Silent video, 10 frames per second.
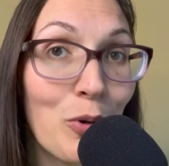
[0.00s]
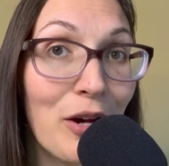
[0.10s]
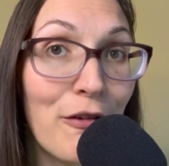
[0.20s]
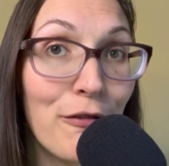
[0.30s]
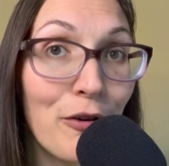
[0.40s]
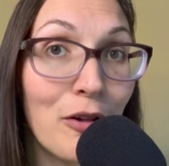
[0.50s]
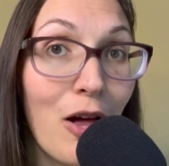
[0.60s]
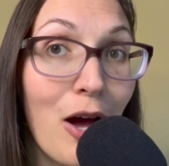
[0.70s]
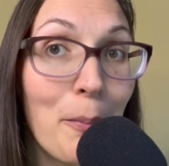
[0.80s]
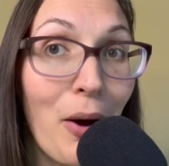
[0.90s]
or a full
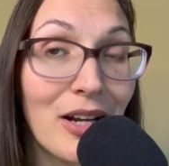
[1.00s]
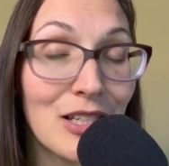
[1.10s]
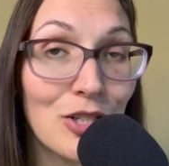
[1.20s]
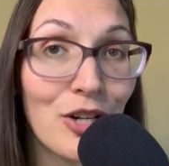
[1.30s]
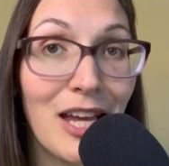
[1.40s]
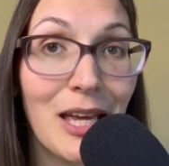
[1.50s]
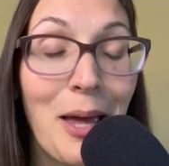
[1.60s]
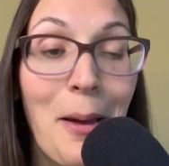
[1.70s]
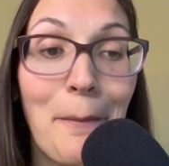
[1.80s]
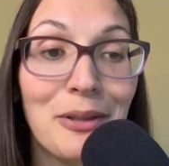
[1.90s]
on potty strike?
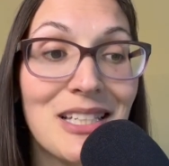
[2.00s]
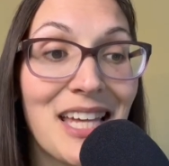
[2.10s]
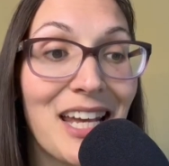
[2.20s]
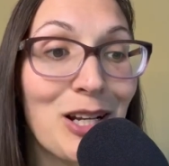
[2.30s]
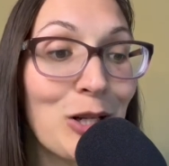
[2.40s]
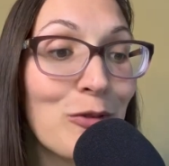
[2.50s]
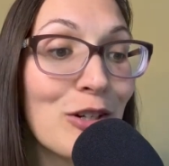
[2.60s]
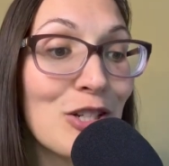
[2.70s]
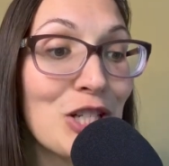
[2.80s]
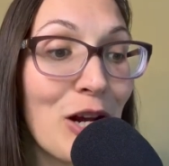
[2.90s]
Please head on over
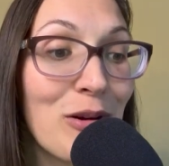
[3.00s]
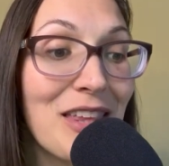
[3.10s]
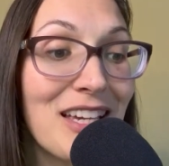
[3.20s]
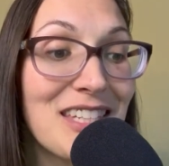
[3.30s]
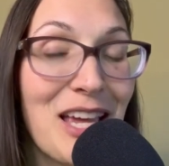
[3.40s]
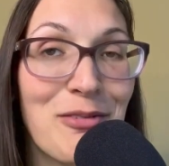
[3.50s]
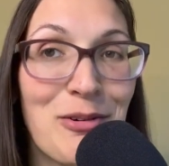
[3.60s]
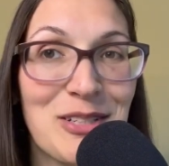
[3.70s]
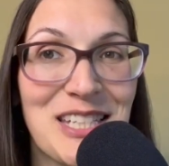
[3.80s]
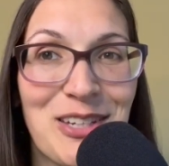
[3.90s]
and share with us, and we
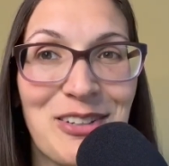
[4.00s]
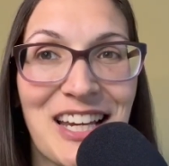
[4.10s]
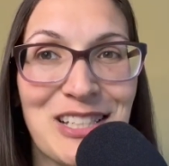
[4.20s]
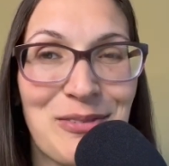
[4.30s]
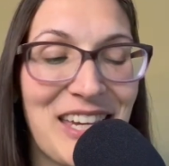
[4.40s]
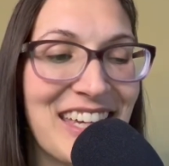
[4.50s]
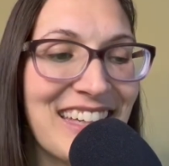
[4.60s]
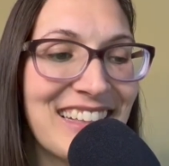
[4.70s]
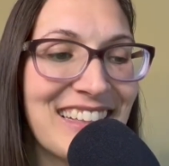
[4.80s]
will see you next week.